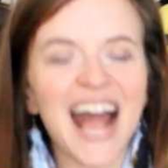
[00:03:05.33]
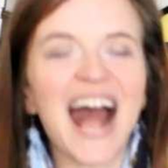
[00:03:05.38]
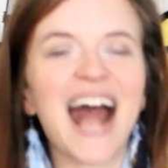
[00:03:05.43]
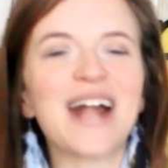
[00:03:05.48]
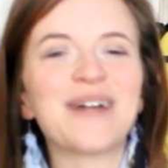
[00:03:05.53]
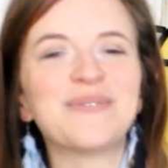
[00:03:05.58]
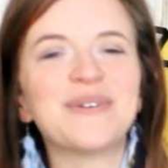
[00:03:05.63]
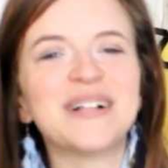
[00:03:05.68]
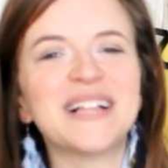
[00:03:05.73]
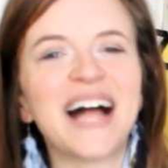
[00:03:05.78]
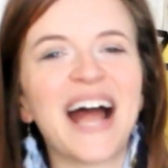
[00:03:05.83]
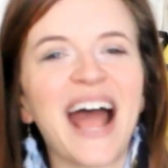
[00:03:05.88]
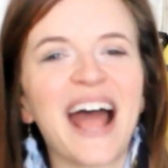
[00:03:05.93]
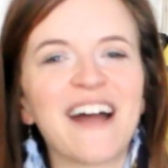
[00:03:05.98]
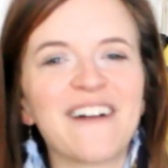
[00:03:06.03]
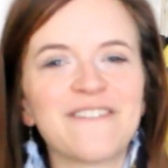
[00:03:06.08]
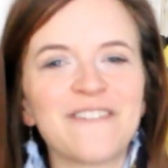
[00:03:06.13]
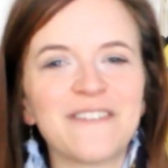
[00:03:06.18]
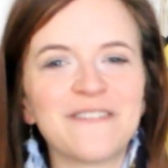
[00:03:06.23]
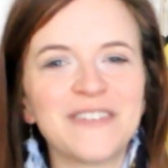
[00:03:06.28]
I will
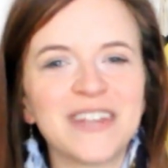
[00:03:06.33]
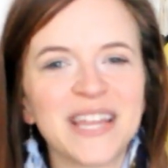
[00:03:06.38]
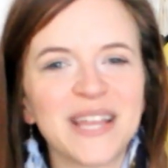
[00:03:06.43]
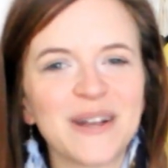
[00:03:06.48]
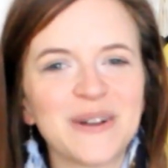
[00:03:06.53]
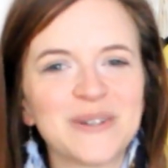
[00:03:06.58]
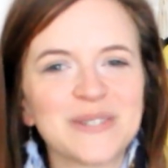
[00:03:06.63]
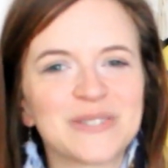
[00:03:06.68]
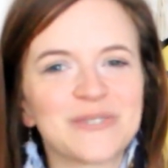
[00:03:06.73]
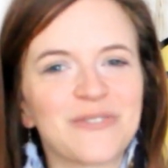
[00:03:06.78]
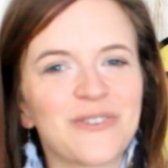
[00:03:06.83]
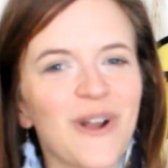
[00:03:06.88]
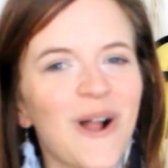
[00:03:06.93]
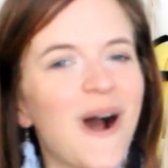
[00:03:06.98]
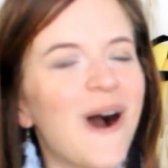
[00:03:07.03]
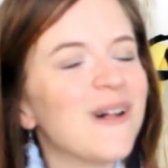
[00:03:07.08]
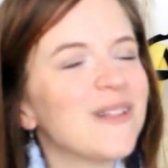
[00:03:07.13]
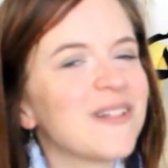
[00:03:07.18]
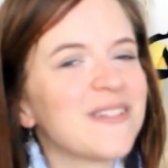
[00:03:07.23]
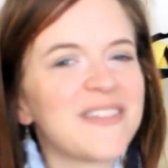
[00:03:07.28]
have videos for
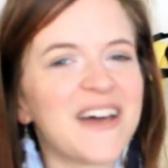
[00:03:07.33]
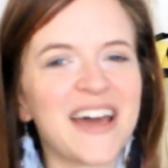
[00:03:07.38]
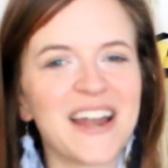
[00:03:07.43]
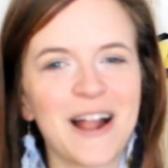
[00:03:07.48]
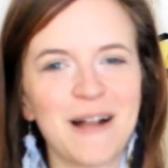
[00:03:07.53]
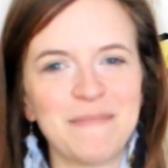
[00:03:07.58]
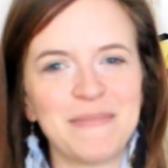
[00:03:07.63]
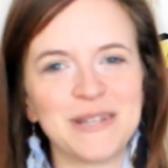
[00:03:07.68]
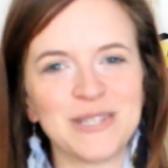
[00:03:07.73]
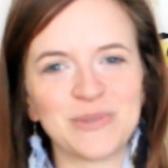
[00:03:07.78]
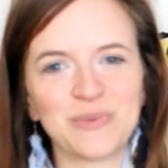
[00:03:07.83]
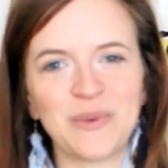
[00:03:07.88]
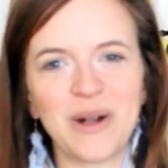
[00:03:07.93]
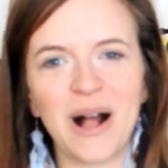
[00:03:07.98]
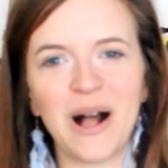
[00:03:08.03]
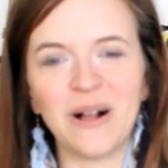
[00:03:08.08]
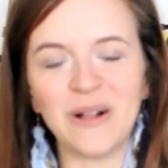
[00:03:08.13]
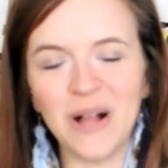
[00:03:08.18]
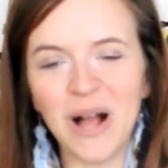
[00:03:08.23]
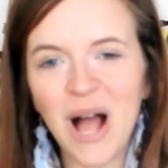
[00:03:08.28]
all of that up as
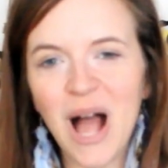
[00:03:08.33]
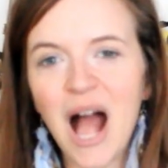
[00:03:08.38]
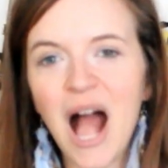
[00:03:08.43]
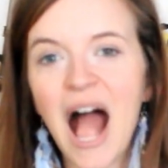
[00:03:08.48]
well